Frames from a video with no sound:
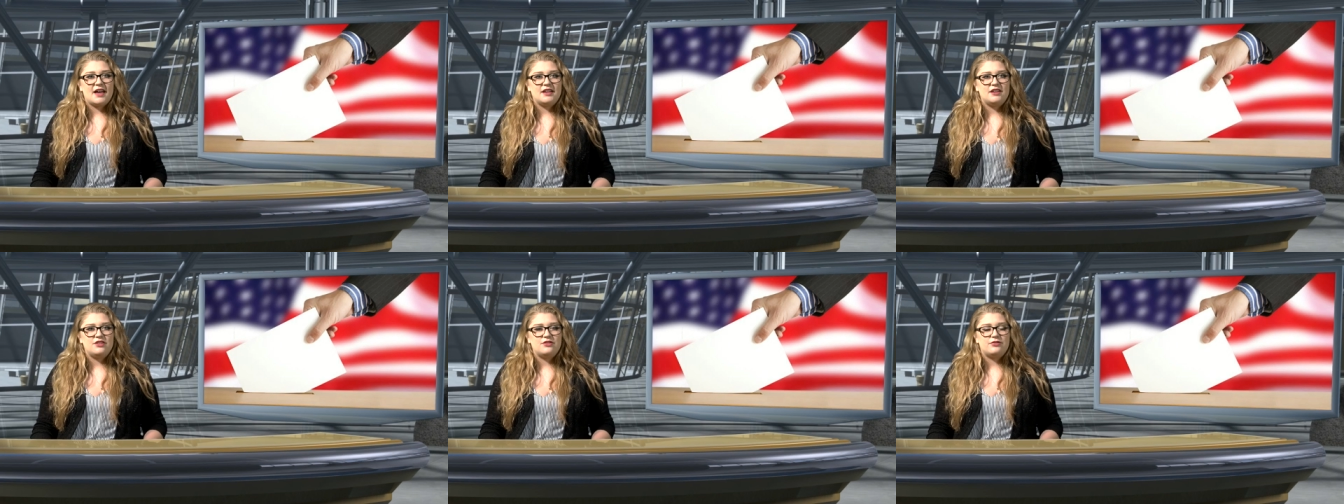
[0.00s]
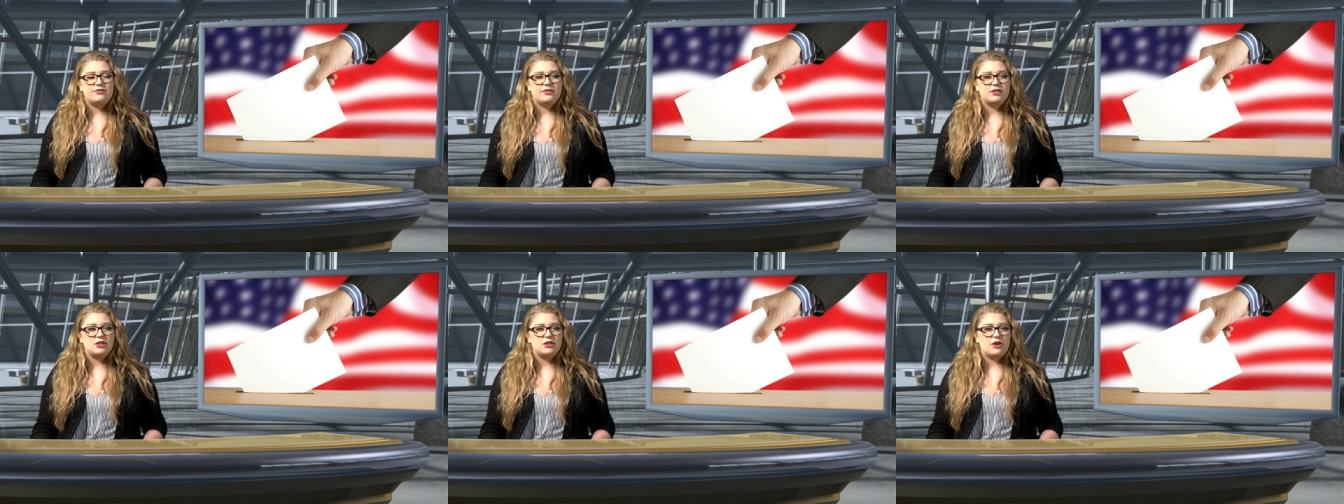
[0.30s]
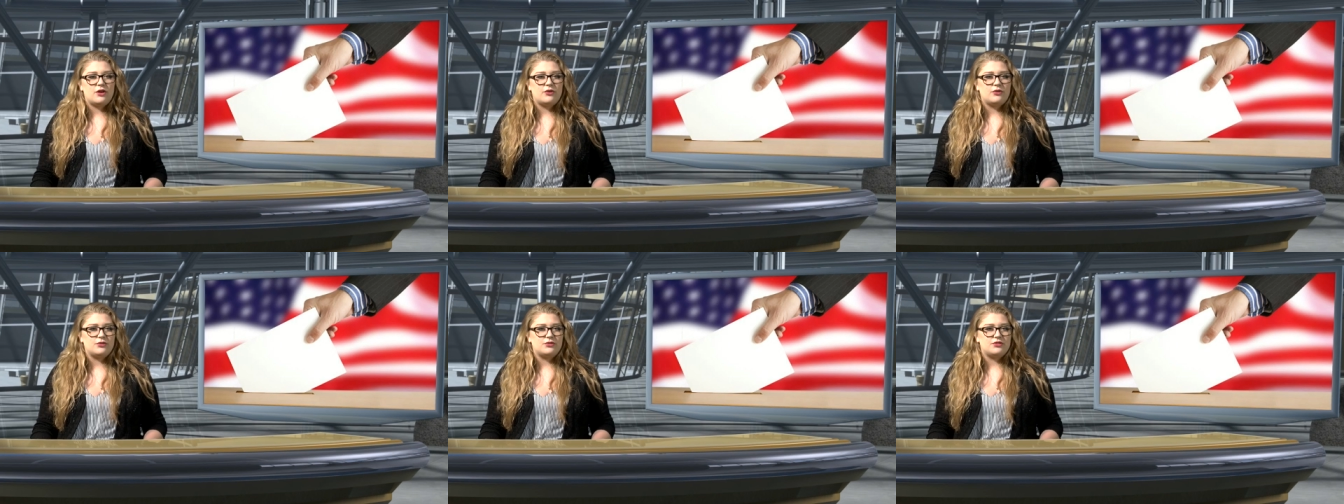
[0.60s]
Ed
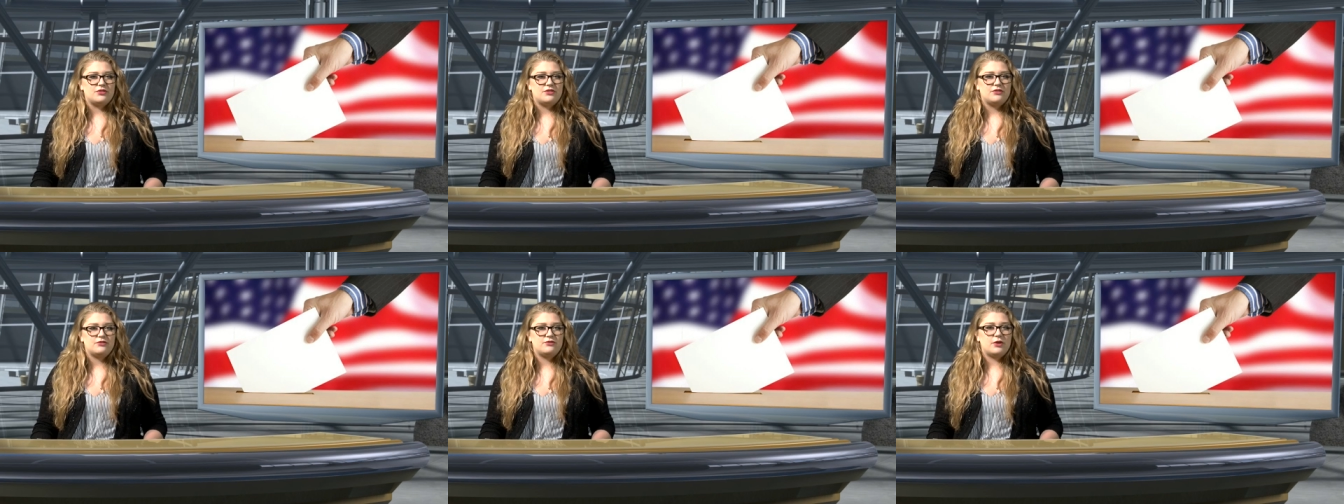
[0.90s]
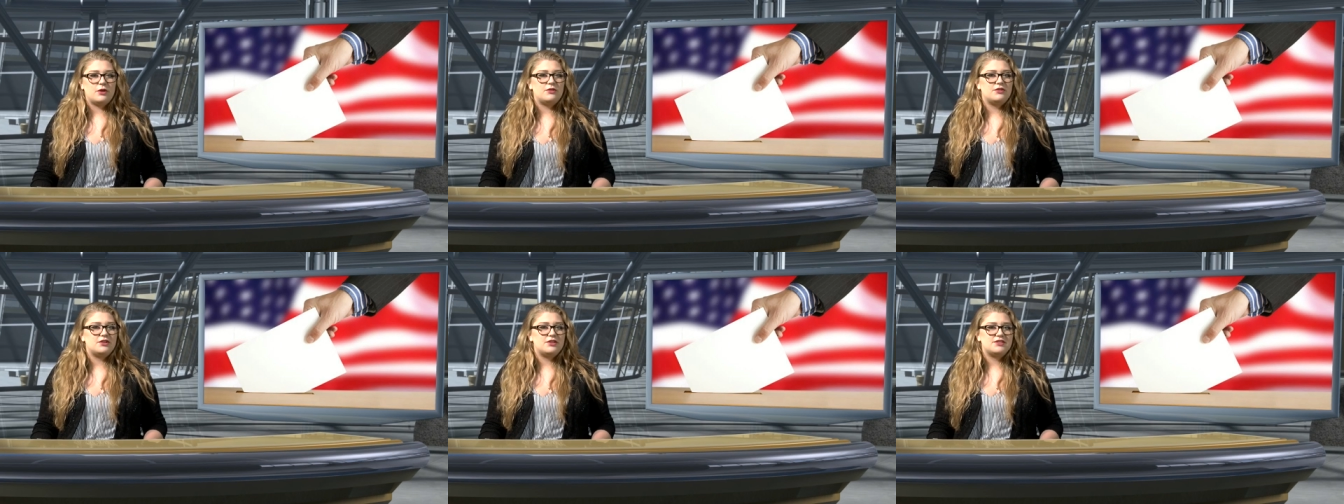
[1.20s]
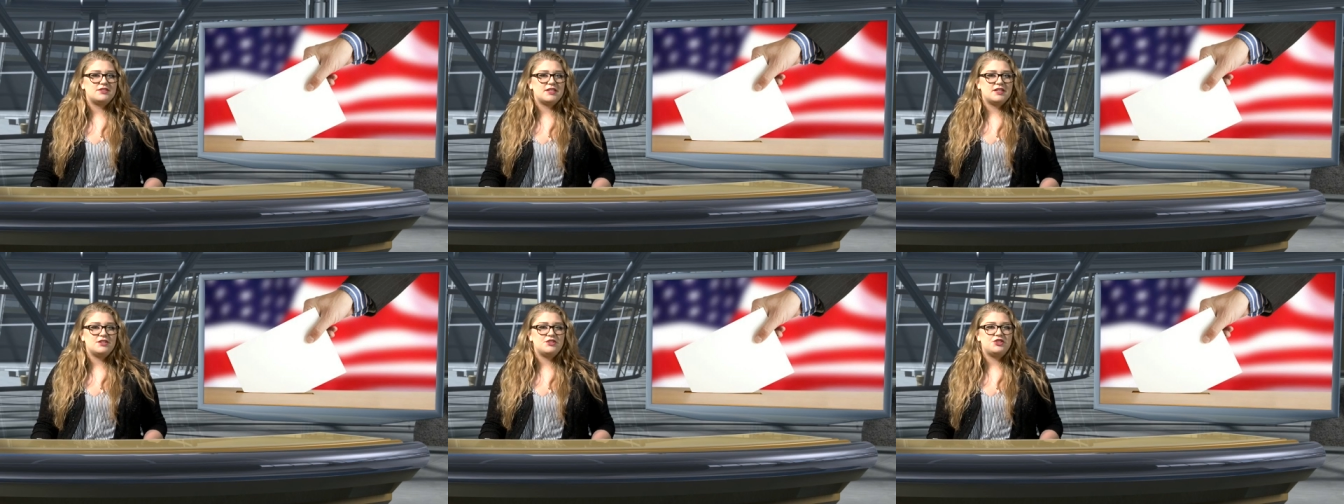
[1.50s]
Fallone.
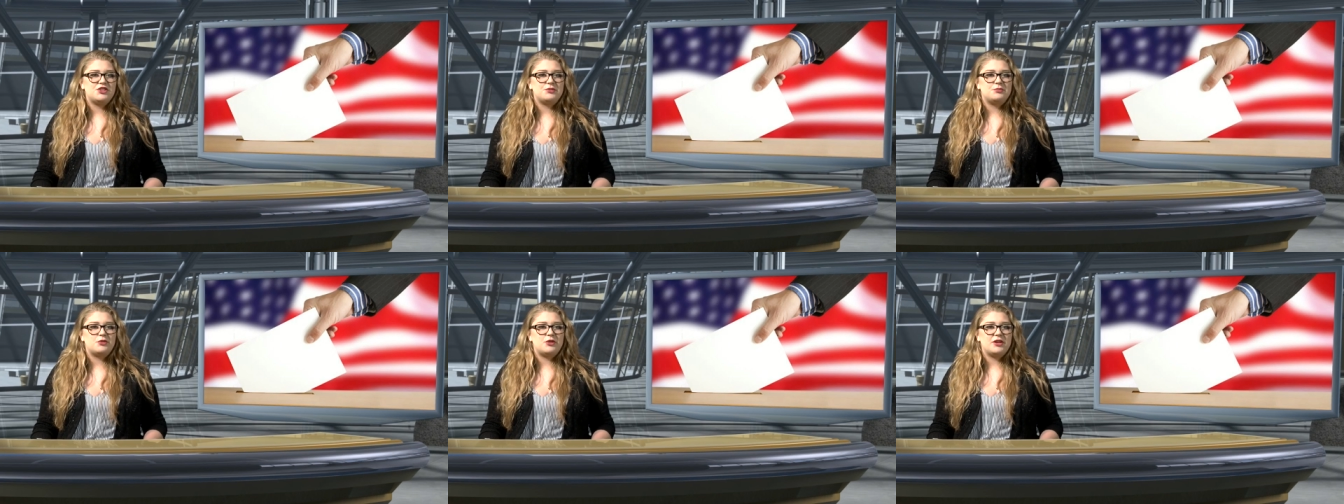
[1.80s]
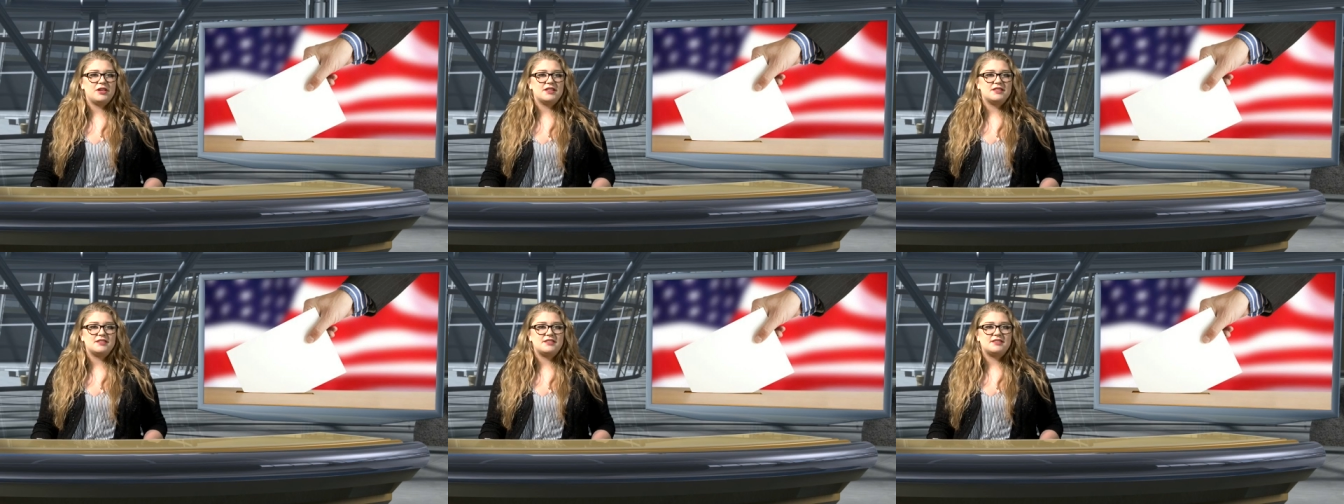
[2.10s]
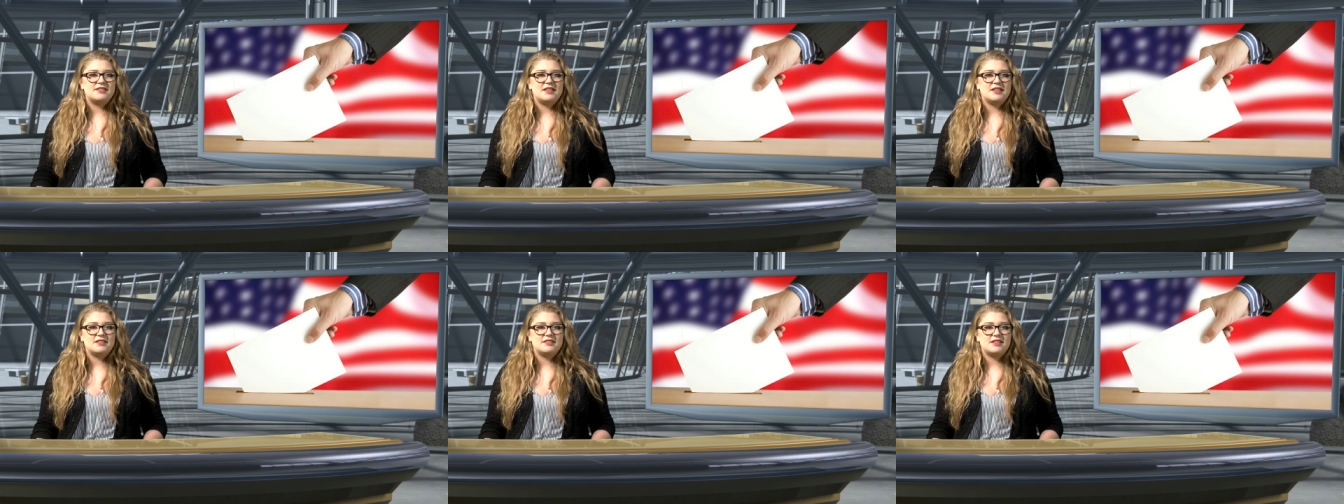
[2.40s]
Voters in Sheboygan's
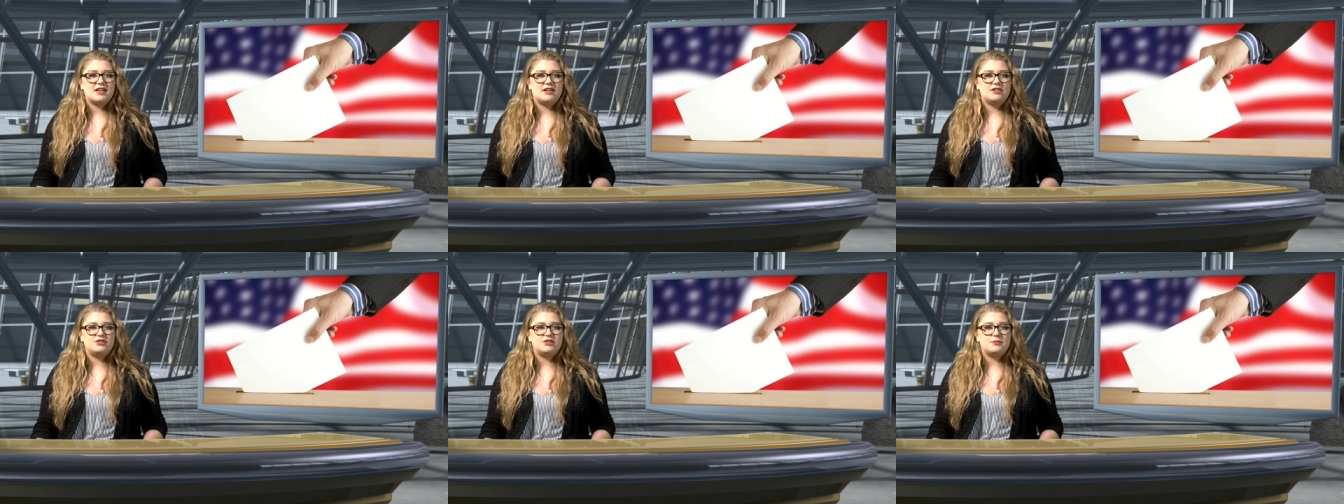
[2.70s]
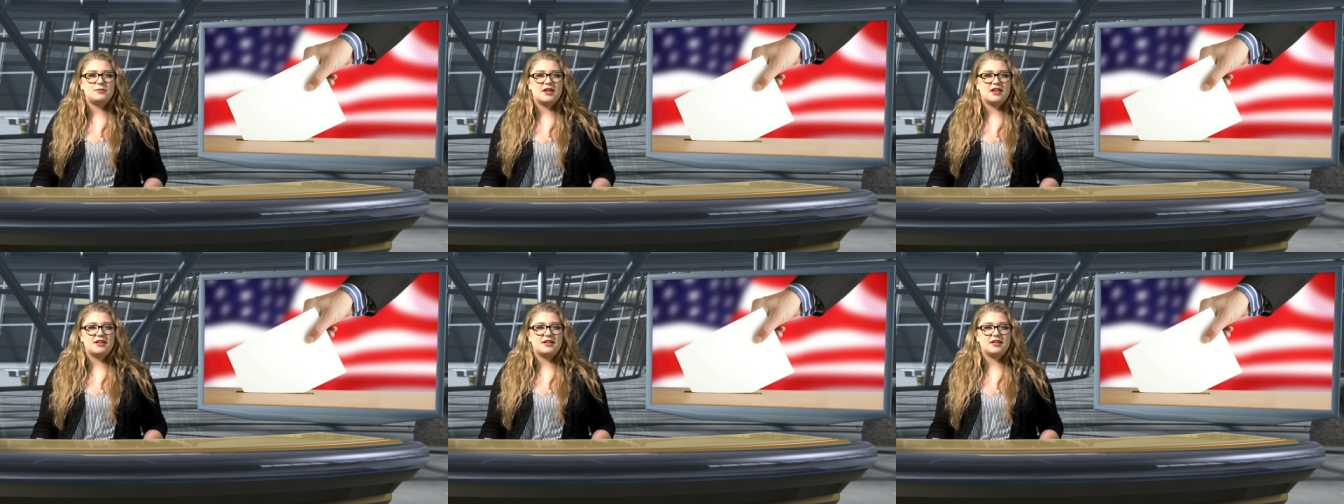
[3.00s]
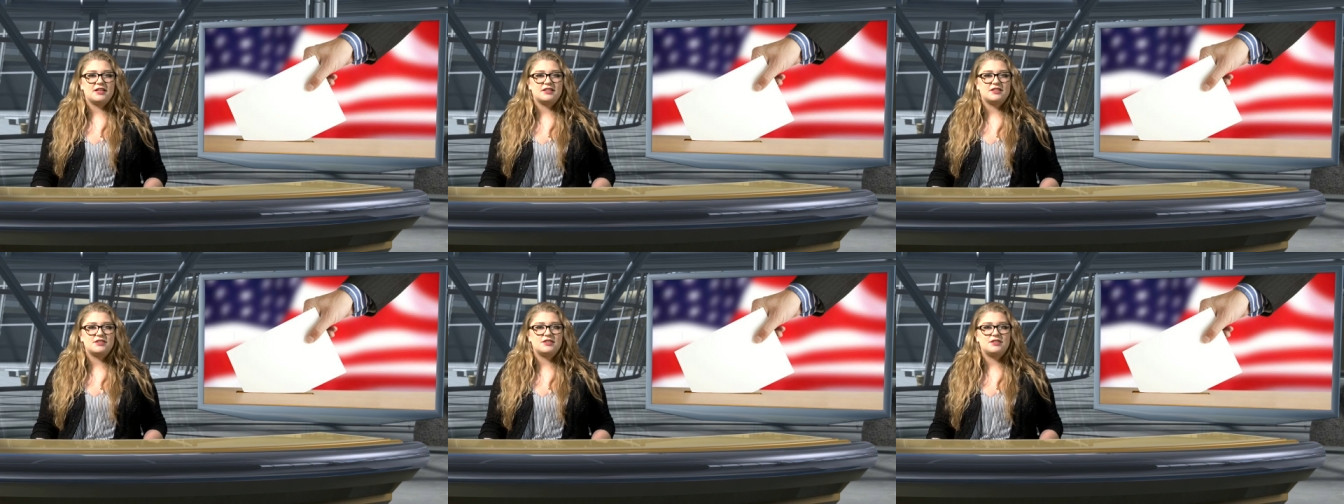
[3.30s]
6th
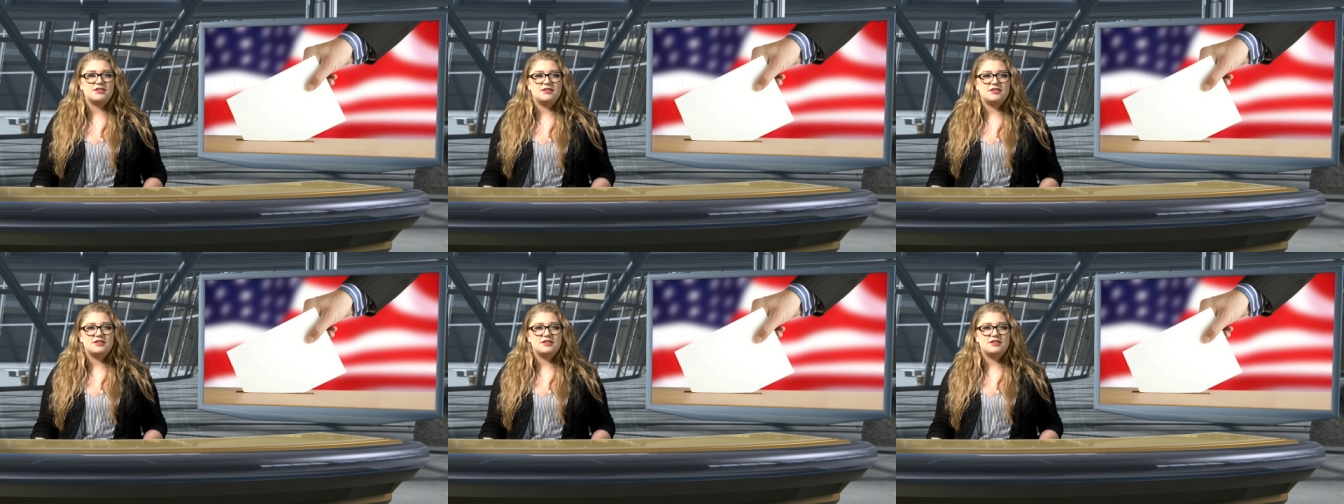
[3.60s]
Aldermanic